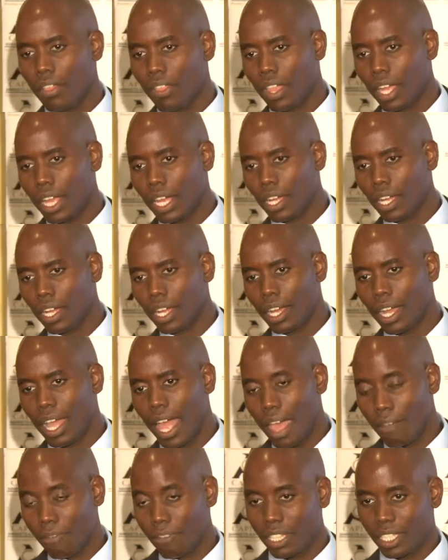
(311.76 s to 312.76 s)
the
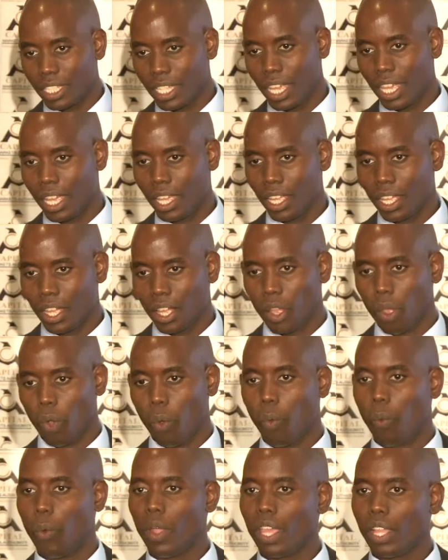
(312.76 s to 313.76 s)
FSA
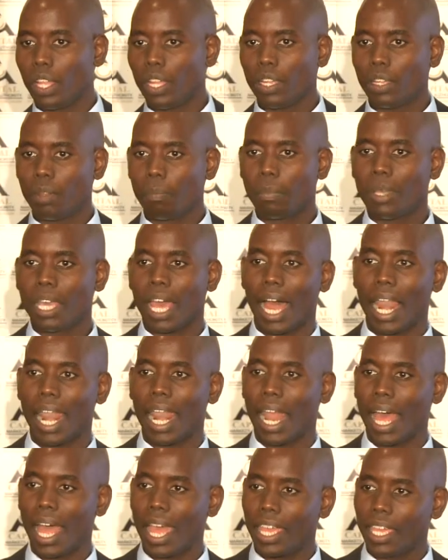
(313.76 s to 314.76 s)
will be
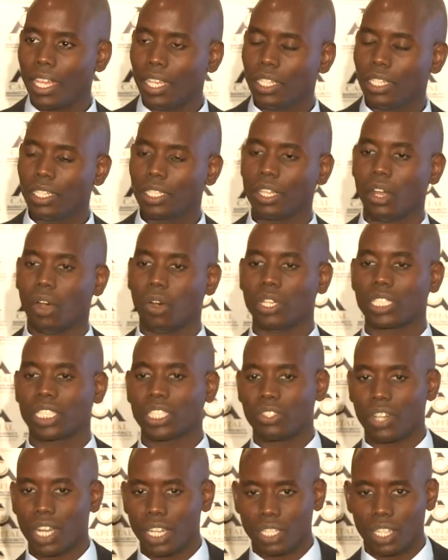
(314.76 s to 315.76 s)
aligned or
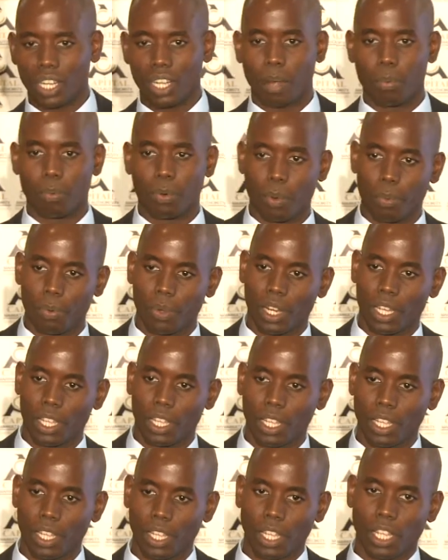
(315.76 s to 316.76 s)
structured
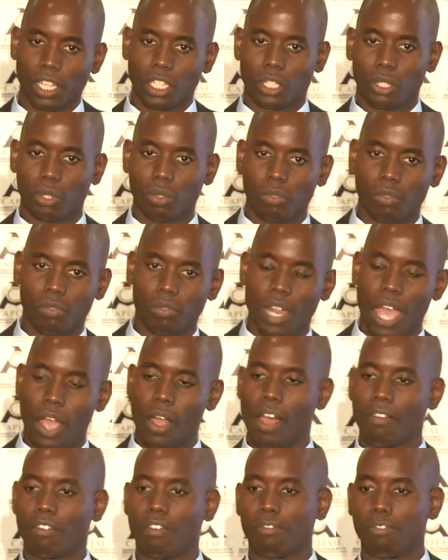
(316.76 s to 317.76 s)
appropriately to now
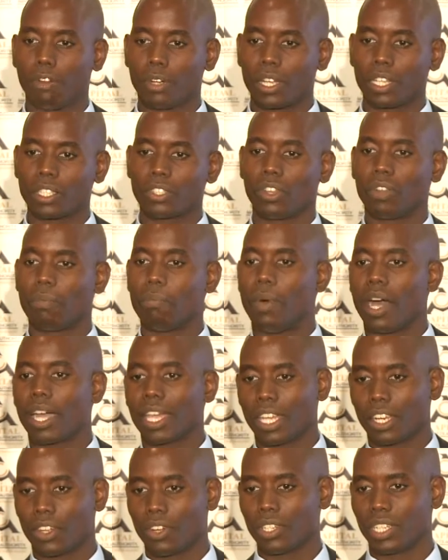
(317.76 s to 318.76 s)
have a focus on
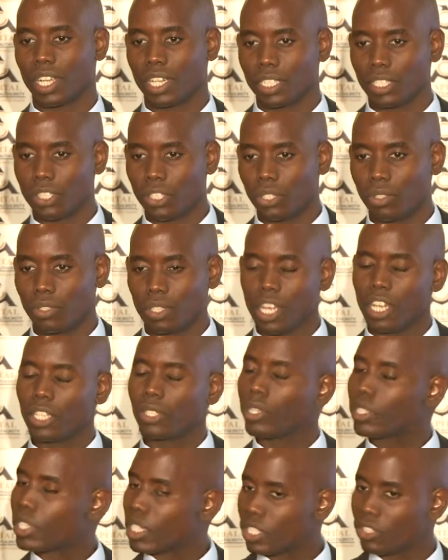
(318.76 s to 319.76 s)
market conduct issues.
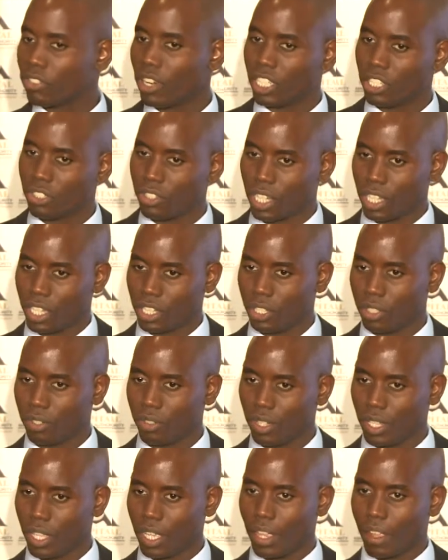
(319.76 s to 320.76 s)
So it's a structuring issue.
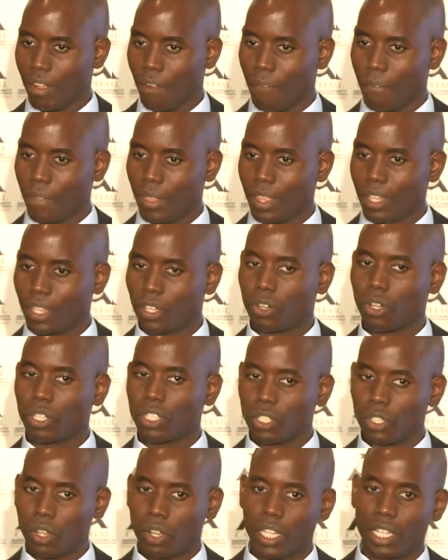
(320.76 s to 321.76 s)

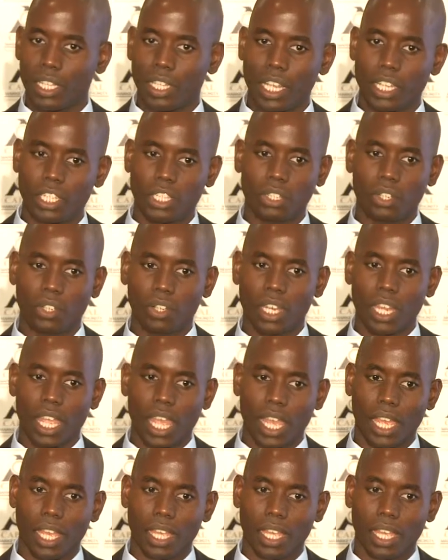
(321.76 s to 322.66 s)
Consolidation